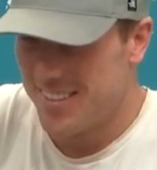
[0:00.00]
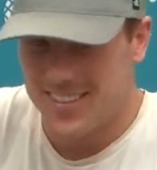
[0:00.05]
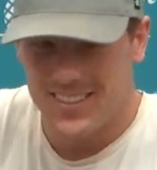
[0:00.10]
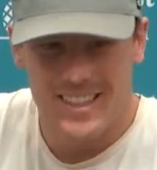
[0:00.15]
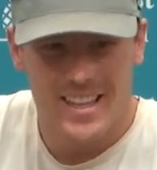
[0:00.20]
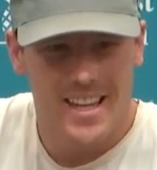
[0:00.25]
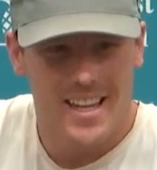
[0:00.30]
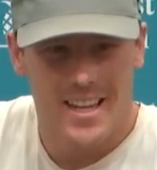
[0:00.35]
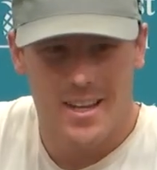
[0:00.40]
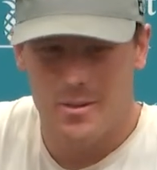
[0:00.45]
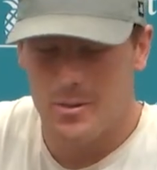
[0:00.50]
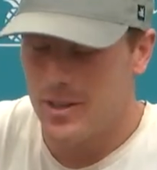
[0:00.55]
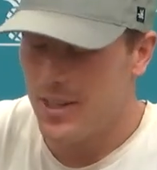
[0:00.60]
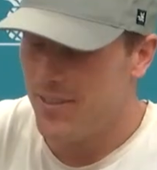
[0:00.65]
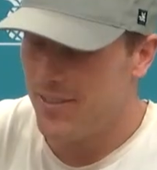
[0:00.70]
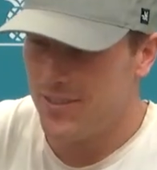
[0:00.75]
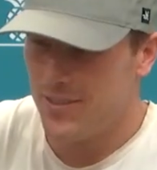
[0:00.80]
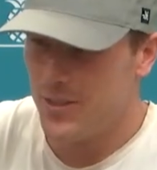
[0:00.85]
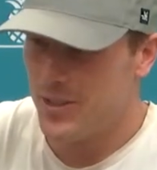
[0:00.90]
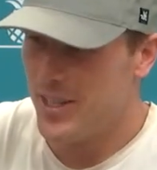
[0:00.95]

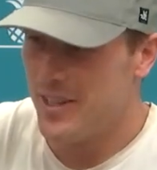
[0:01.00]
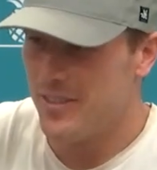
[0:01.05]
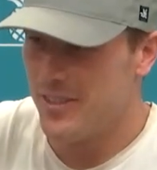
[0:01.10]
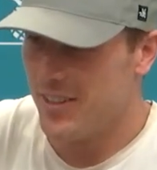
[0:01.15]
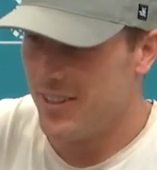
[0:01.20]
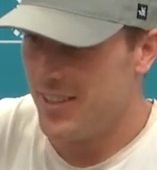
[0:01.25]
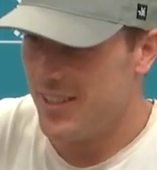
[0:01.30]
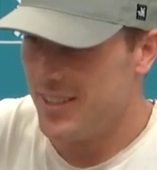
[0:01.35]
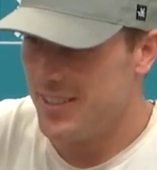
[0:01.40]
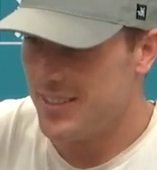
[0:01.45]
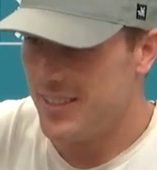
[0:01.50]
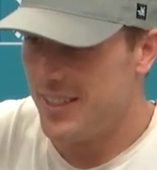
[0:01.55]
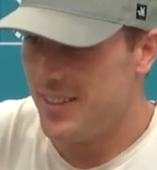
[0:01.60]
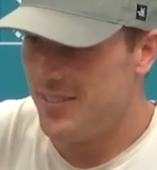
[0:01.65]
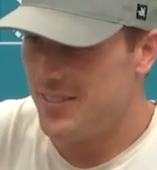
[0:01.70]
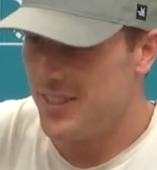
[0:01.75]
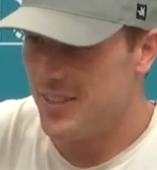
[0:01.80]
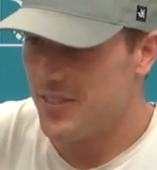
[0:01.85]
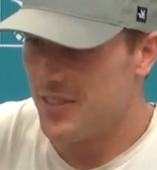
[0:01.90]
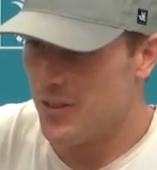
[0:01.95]
it is. They
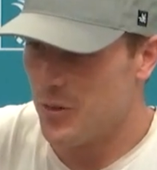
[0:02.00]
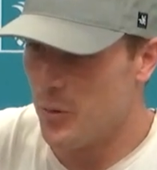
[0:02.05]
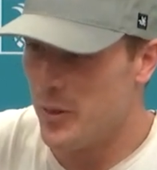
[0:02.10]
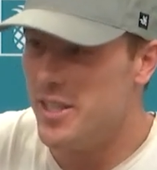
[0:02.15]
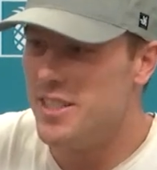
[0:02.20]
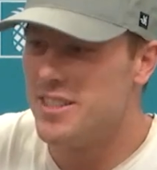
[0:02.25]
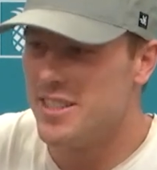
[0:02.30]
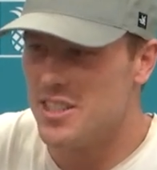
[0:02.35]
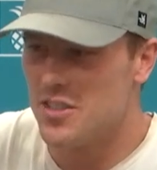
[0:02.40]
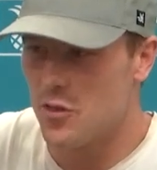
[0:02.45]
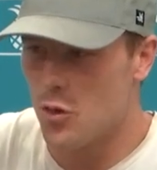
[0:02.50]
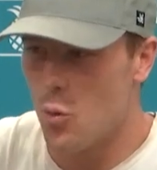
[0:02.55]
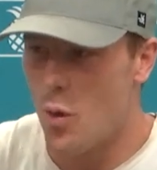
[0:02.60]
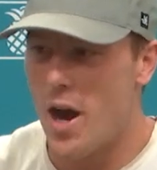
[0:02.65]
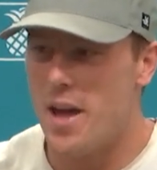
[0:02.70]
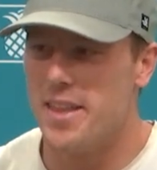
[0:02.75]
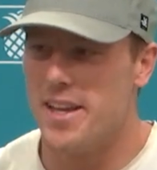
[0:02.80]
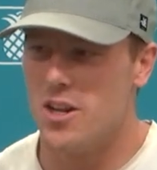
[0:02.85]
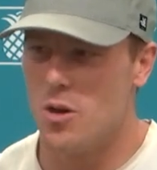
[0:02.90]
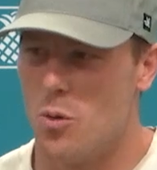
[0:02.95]
have different reasons for
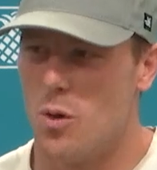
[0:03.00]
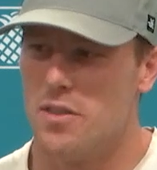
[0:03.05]
why they